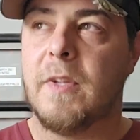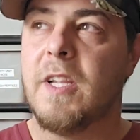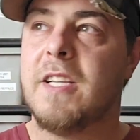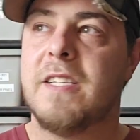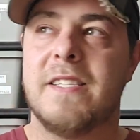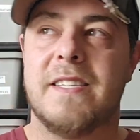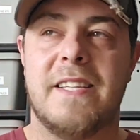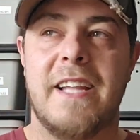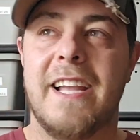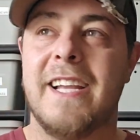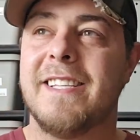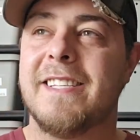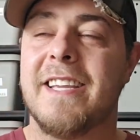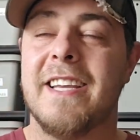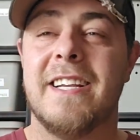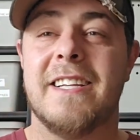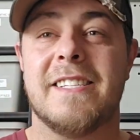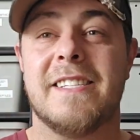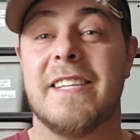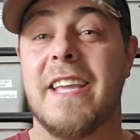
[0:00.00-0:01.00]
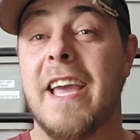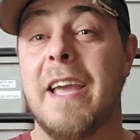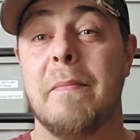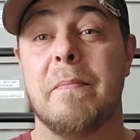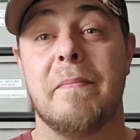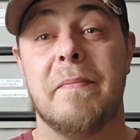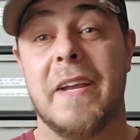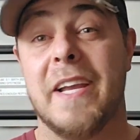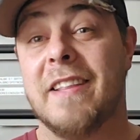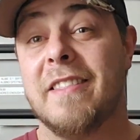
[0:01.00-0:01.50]
Snakes can
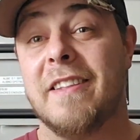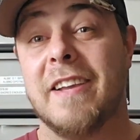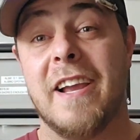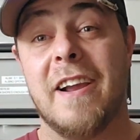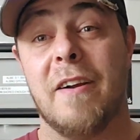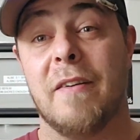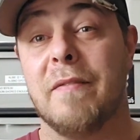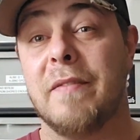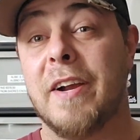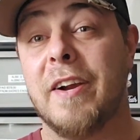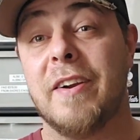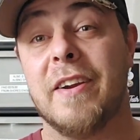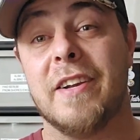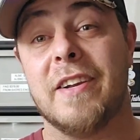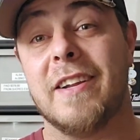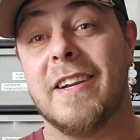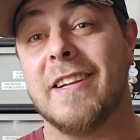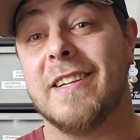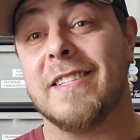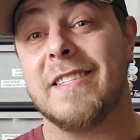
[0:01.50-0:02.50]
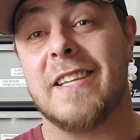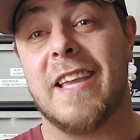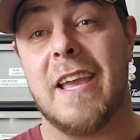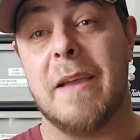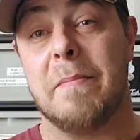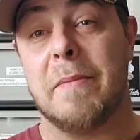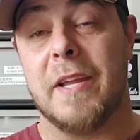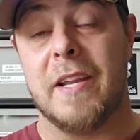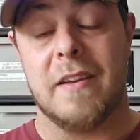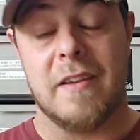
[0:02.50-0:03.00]
escape, man. They are very good at
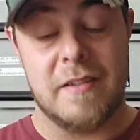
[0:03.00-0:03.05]
escaping.